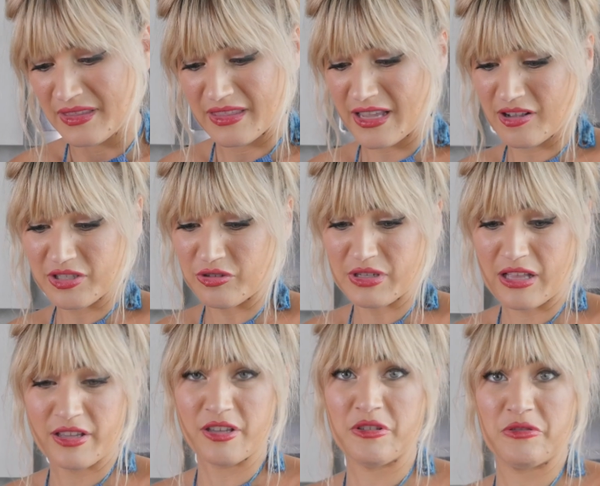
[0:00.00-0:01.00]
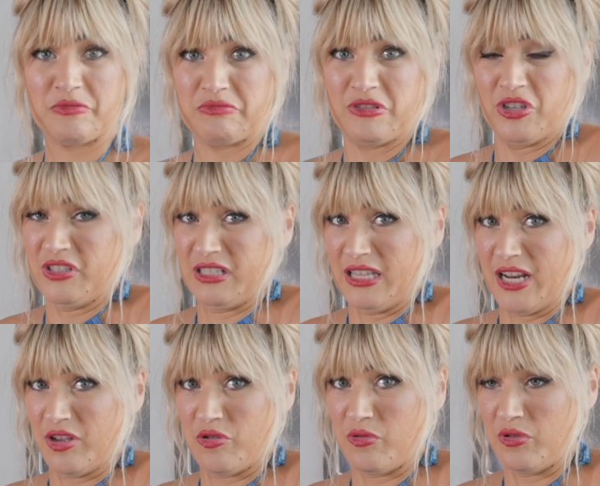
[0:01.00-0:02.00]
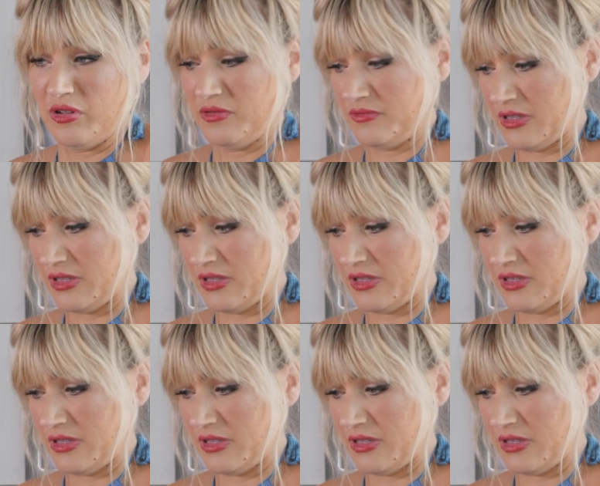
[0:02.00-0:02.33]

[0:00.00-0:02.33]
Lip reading: they also tell you just to let it cool.